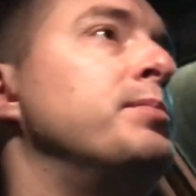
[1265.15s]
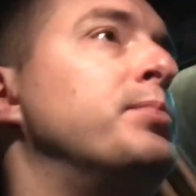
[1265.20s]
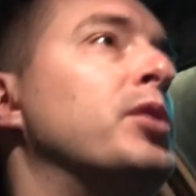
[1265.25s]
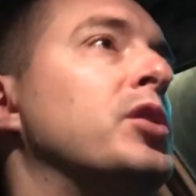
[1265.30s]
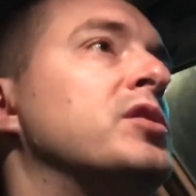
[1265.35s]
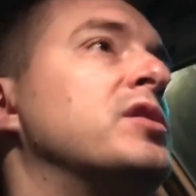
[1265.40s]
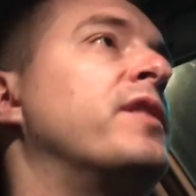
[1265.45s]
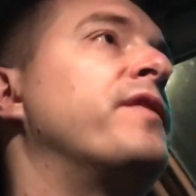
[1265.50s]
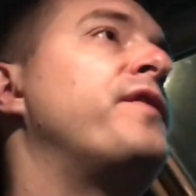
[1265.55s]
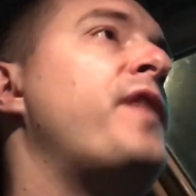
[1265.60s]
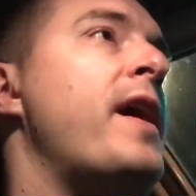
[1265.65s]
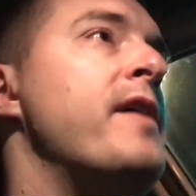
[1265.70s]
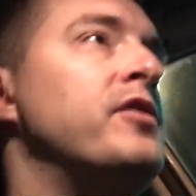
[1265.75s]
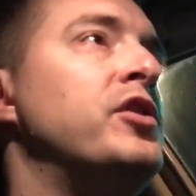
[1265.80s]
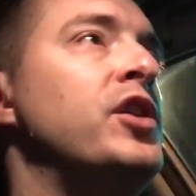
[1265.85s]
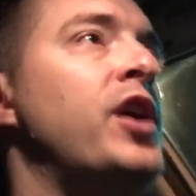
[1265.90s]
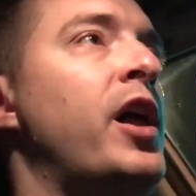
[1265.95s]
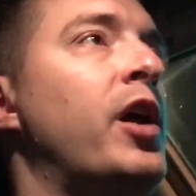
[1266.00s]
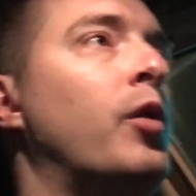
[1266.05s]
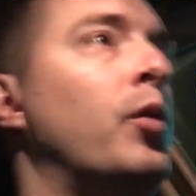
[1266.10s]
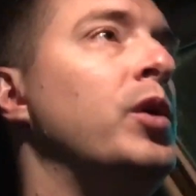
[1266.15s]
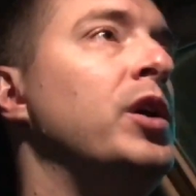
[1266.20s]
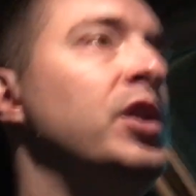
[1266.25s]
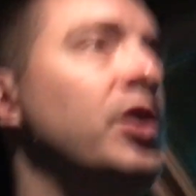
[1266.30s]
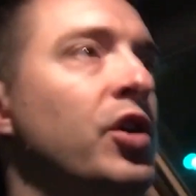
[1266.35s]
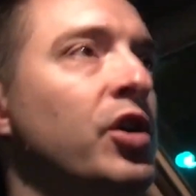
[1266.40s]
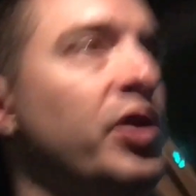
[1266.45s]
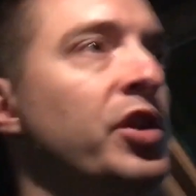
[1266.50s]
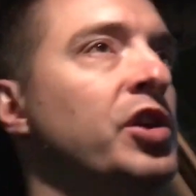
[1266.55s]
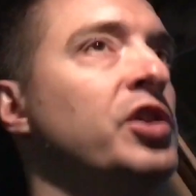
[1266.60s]
Booked a $500 win
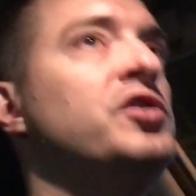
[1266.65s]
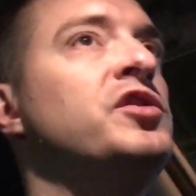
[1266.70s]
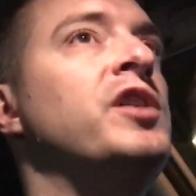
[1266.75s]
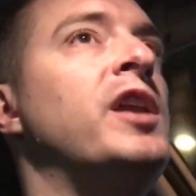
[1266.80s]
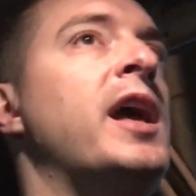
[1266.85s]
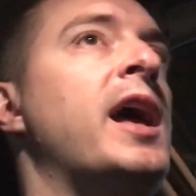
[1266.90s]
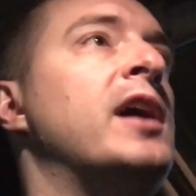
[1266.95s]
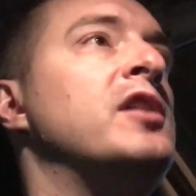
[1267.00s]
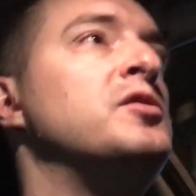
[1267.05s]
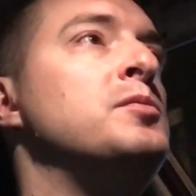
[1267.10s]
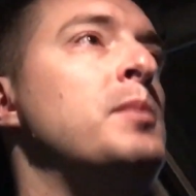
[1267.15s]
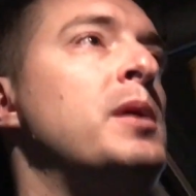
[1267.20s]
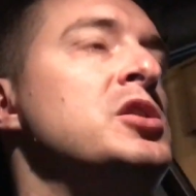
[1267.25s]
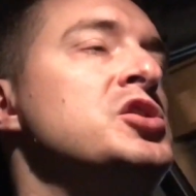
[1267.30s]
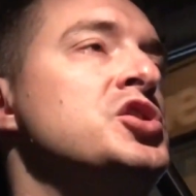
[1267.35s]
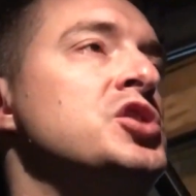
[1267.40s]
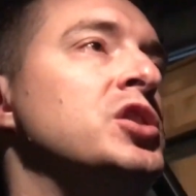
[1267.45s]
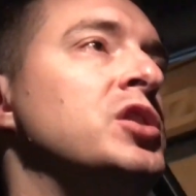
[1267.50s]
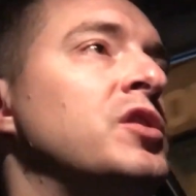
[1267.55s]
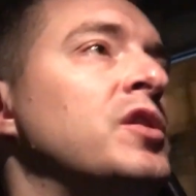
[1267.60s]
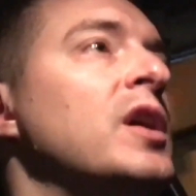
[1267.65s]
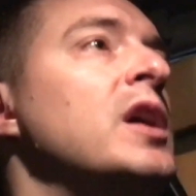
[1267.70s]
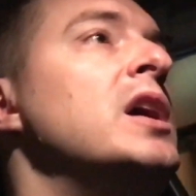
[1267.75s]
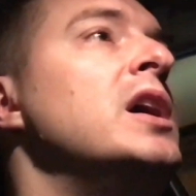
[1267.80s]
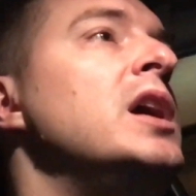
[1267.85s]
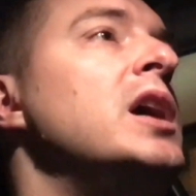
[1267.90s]
earlier today, as mentioned,